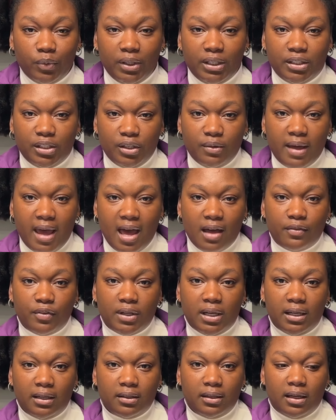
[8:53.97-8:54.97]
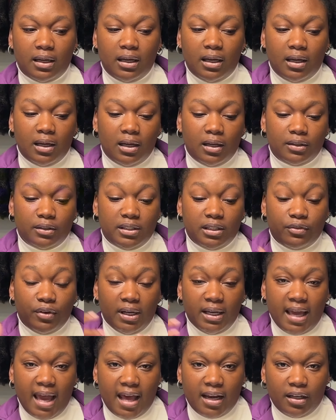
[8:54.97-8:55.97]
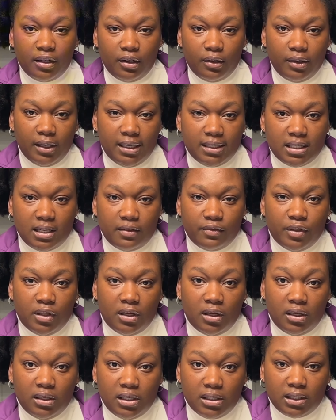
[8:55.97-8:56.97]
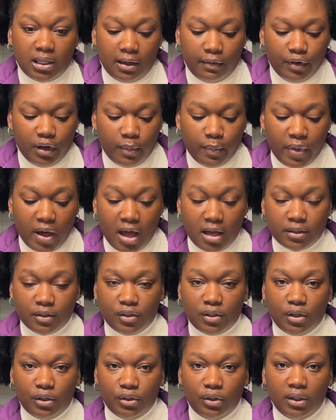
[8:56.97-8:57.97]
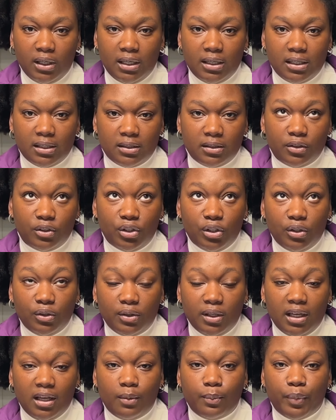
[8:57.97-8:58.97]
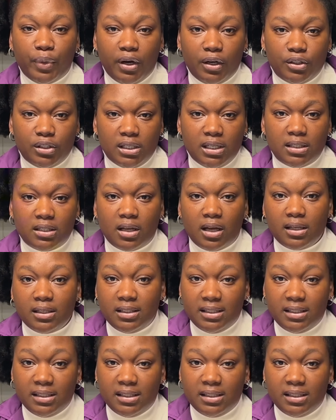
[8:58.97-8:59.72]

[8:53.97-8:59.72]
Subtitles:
We do have different categories of the discovery box. So you can purchase a